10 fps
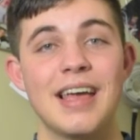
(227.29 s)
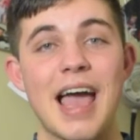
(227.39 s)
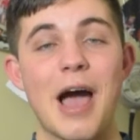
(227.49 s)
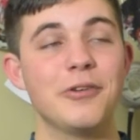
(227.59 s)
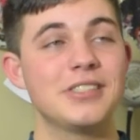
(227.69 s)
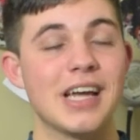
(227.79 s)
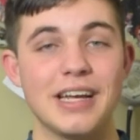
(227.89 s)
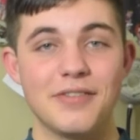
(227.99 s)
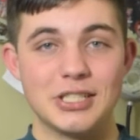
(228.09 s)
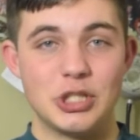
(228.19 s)
outside
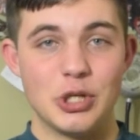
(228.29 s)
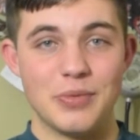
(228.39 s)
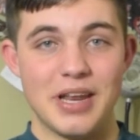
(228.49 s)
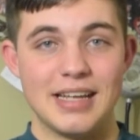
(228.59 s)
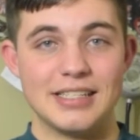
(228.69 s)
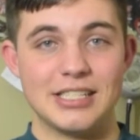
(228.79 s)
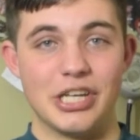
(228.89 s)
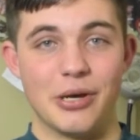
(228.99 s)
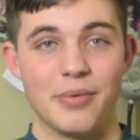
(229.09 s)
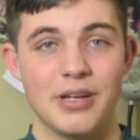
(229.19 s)
of this
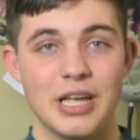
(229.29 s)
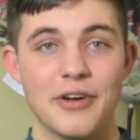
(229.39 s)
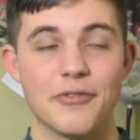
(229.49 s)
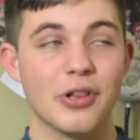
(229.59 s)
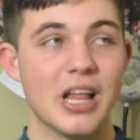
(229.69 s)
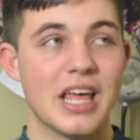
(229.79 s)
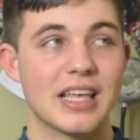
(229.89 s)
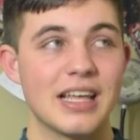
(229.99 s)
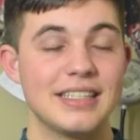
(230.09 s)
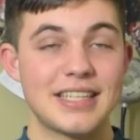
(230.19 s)
gymnasium for
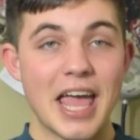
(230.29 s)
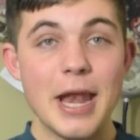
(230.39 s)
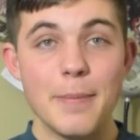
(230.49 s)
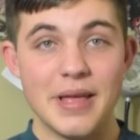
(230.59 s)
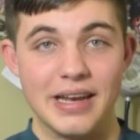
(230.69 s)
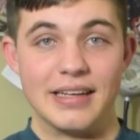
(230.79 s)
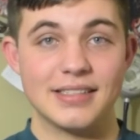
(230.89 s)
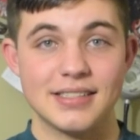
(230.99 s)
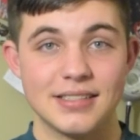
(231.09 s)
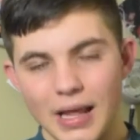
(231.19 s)
like 10
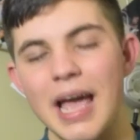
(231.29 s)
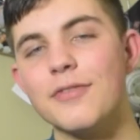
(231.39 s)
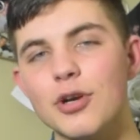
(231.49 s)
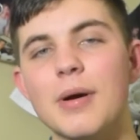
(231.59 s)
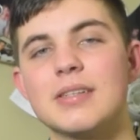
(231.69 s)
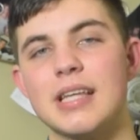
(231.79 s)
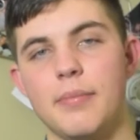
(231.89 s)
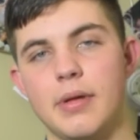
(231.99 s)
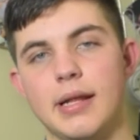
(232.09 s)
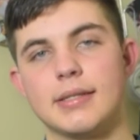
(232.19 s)
minutes. After about
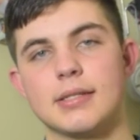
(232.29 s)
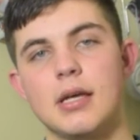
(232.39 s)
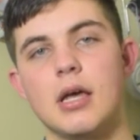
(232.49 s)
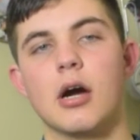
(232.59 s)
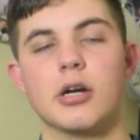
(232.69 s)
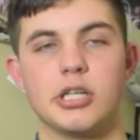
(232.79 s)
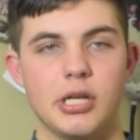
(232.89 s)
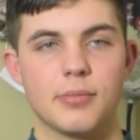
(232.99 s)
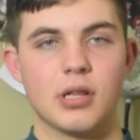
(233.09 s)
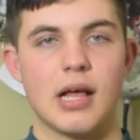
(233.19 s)
10 minutes, our
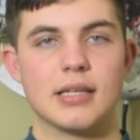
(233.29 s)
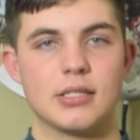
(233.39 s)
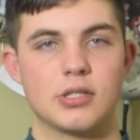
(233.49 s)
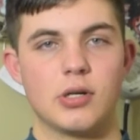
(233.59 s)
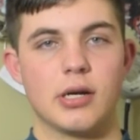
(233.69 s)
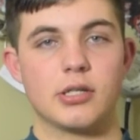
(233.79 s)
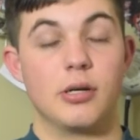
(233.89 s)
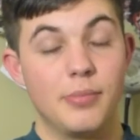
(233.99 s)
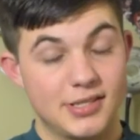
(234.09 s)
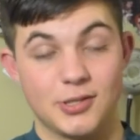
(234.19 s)
gym class
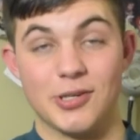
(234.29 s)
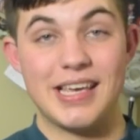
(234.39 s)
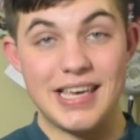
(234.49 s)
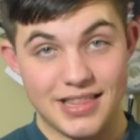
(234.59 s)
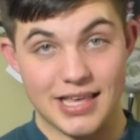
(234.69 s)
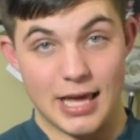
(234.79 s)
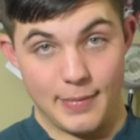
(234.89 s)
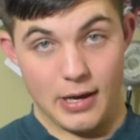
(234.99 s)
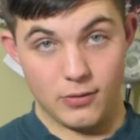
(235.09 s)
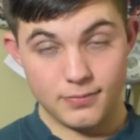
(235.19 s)
instructor, Mr. Keith, came
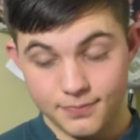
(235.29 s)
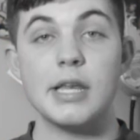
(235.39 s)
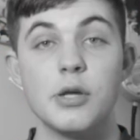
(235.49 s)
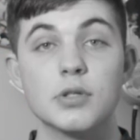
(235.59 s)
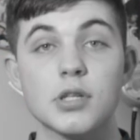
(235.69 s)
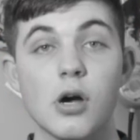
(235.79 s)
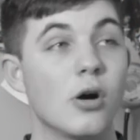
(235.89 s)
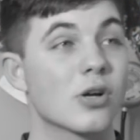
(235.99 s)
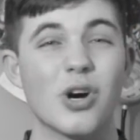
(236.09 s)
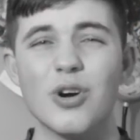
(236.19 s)
out. And he was
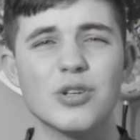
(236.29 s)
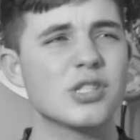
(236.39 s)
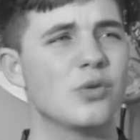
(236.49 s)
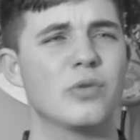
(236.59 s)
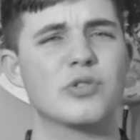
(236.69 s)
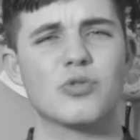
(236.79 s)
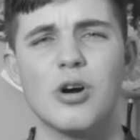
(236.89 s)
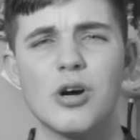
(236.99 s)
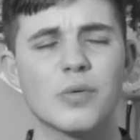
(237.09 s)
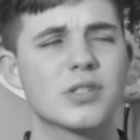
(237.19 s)
all, "Carson, what's
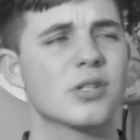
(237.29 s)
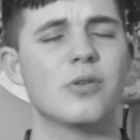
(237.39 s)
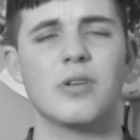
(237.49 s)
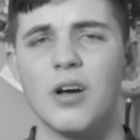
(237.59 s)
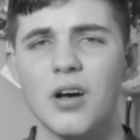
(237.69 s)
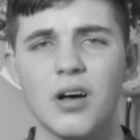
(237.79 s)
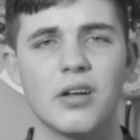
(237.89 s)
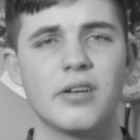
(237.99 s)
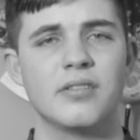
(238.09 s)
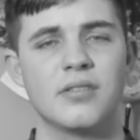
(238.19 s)
wrong? What's going
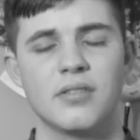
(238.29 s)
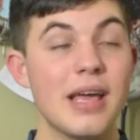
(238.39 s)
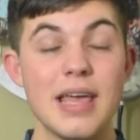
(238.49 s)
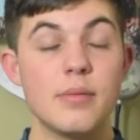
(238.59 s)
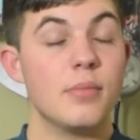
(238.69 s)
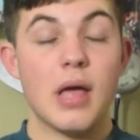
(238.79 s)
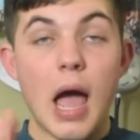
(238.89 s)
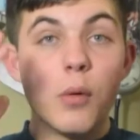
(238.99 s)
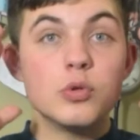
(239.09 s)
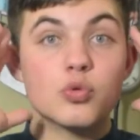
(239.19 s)
on?" And
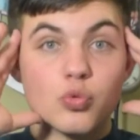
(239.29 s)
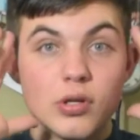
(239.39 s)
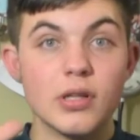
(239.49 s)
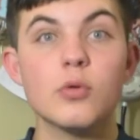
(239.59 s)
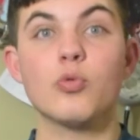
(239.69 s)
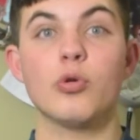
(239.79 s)
I was really